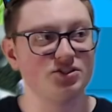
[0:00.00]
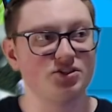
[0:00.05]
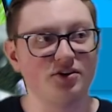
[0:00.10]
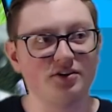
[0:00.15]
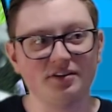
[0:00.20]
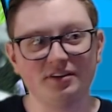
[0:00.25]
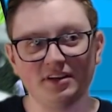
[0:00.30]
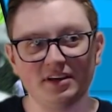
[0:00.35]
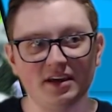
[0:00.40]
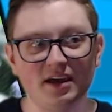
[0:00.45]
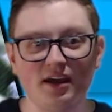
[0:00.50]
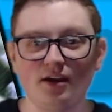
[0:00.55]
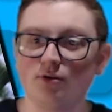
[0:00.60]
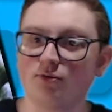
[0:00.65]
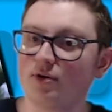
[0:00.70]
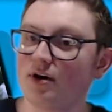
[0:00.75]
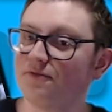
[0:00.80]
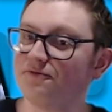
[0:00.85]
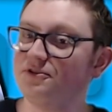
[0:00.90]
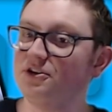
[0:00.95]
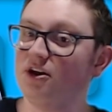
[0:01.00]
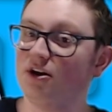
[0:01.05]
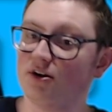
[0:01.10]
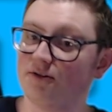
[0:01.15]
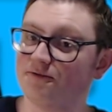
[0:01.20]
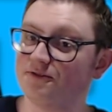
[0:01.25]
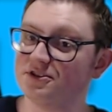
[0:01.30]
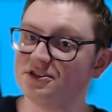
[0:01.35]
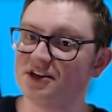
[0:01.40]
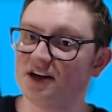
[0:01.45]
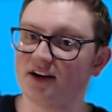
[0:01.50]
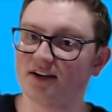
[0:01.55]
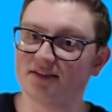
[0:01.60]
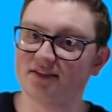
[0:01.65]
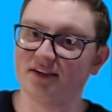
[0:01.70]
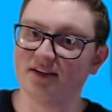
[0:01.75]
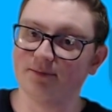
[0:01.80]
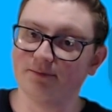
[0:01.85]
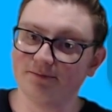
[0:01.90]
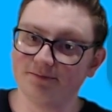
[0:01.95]
Certainly a rough year for Sonic
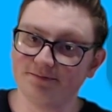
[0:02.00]
Team,